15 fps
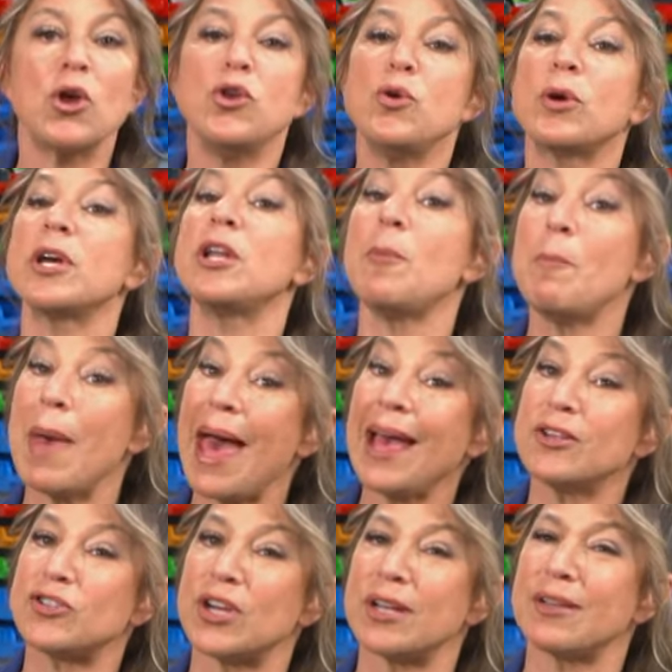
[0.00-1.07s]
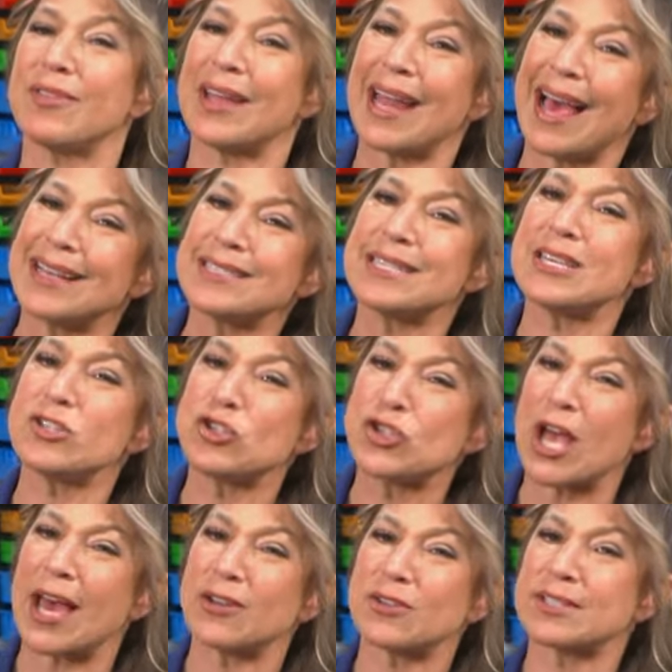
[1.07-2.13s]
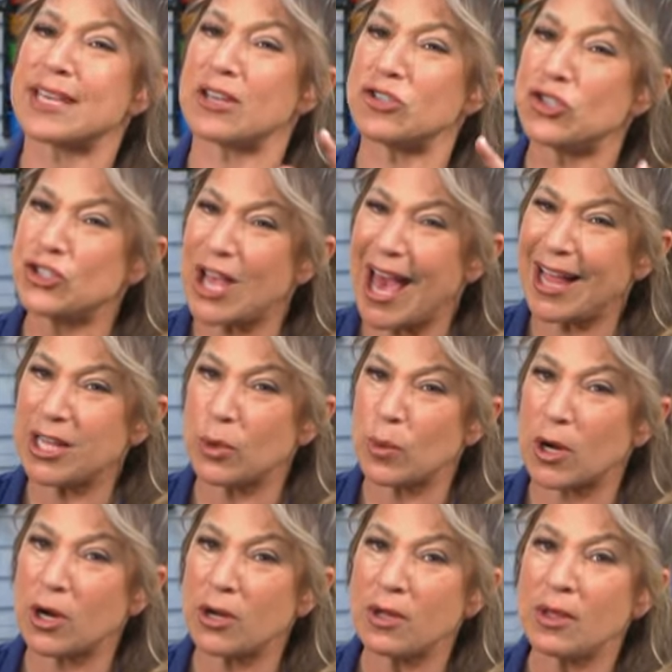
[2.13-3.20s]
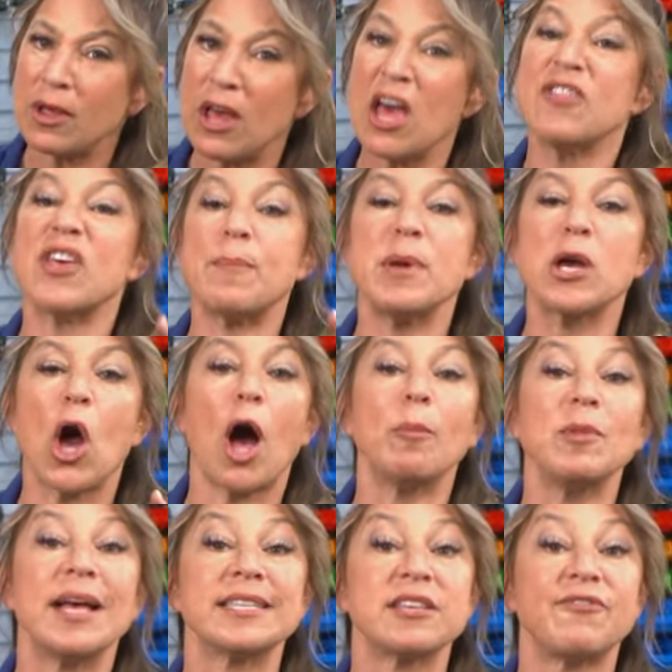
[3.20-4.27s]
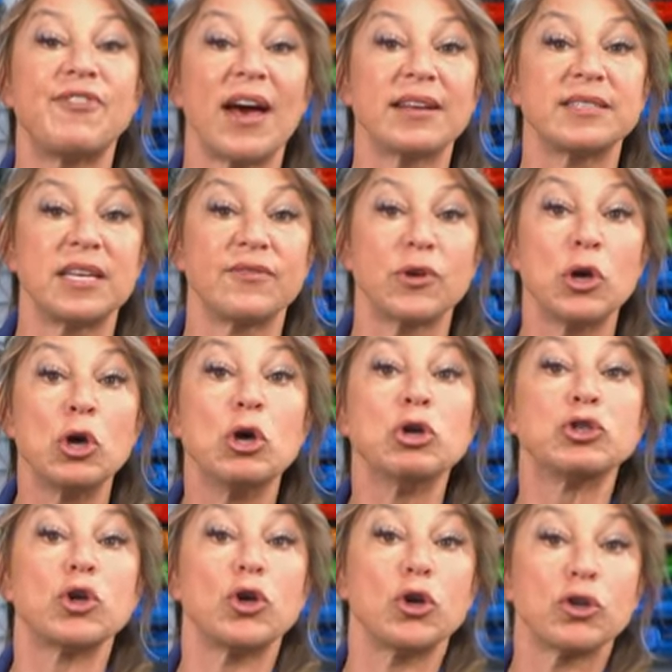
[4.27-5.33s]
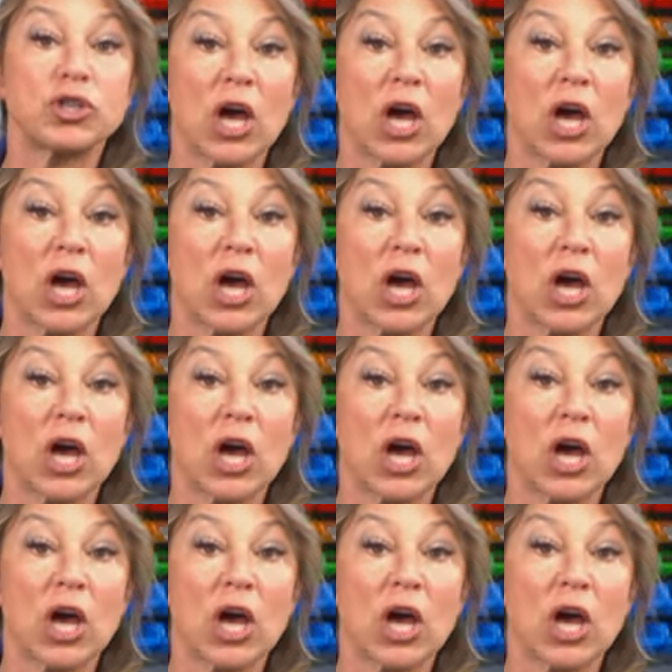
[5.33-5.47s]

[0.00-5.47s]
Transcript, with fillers: You can imagine that as these channels get shallower, they become less effective, so your